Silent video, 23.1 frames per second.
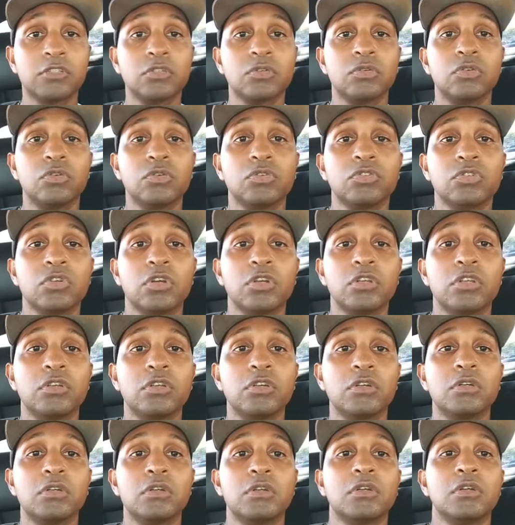So those are
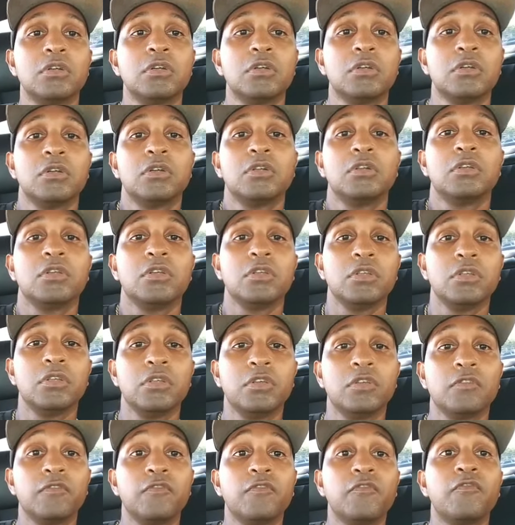
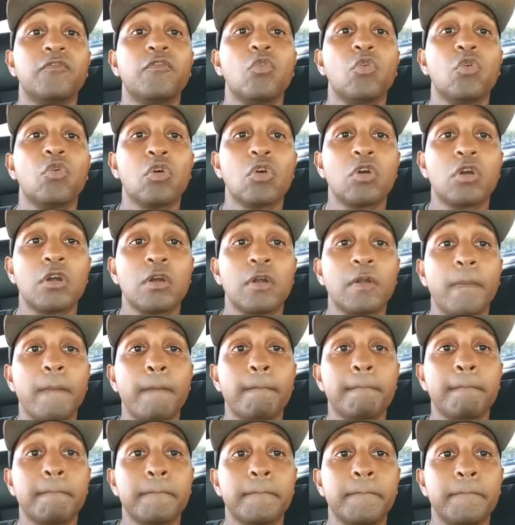your four
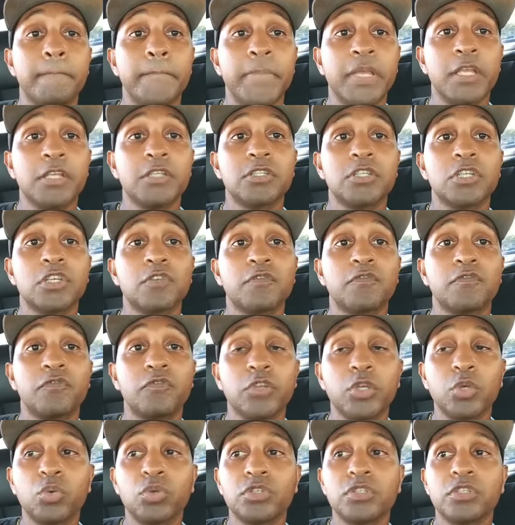basic
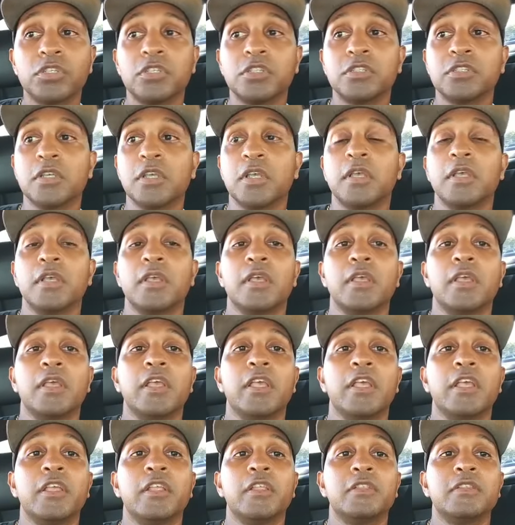frequencies.
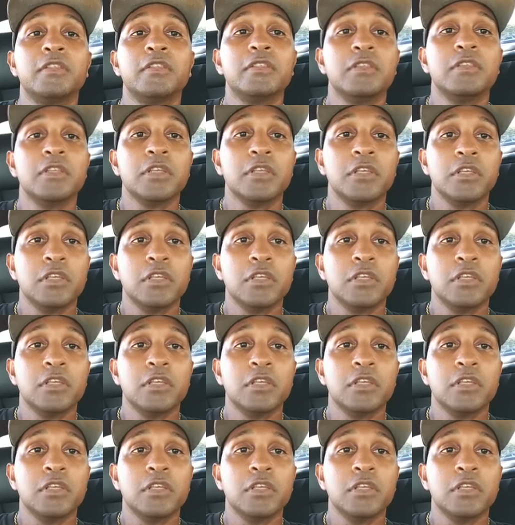And